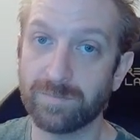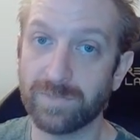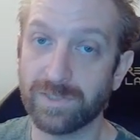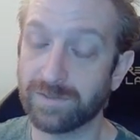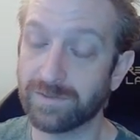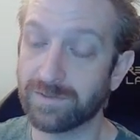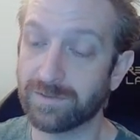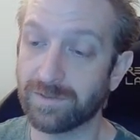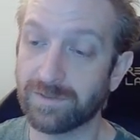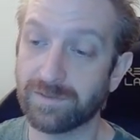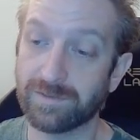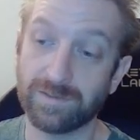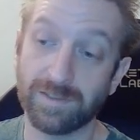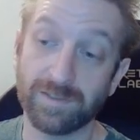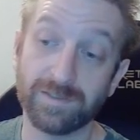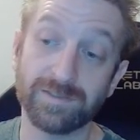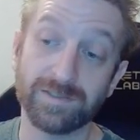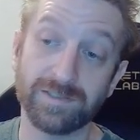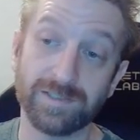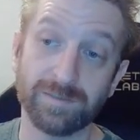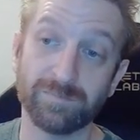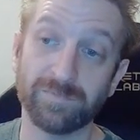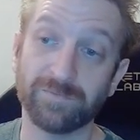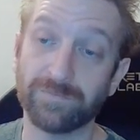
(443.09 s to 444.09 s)
because this does
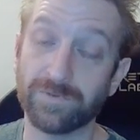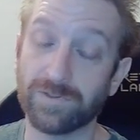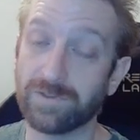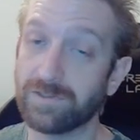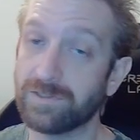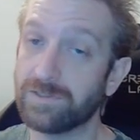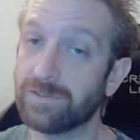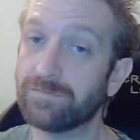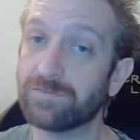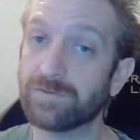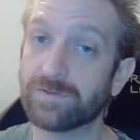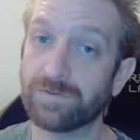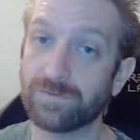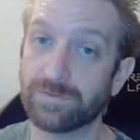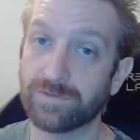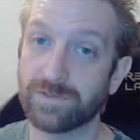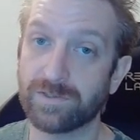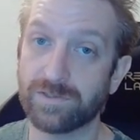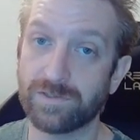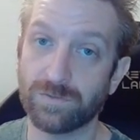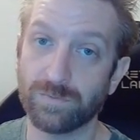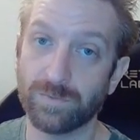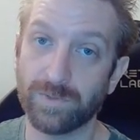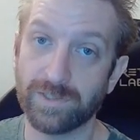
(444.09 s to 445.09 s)
seem a very difficult
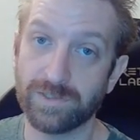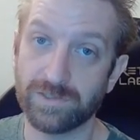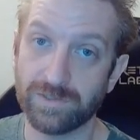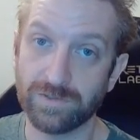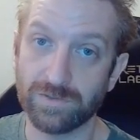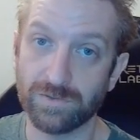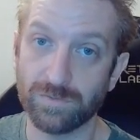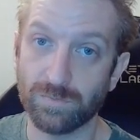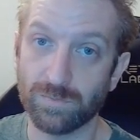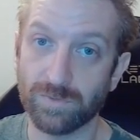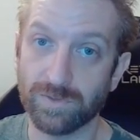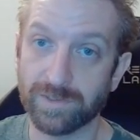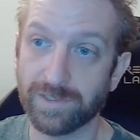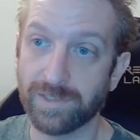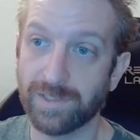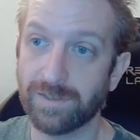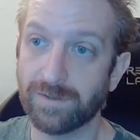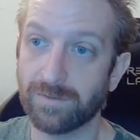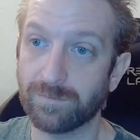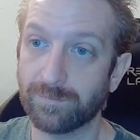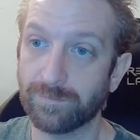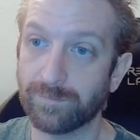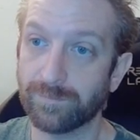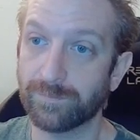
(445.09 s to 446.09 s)
situation to work
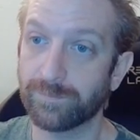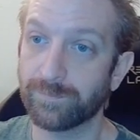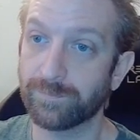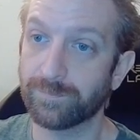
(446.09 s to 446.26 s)
out.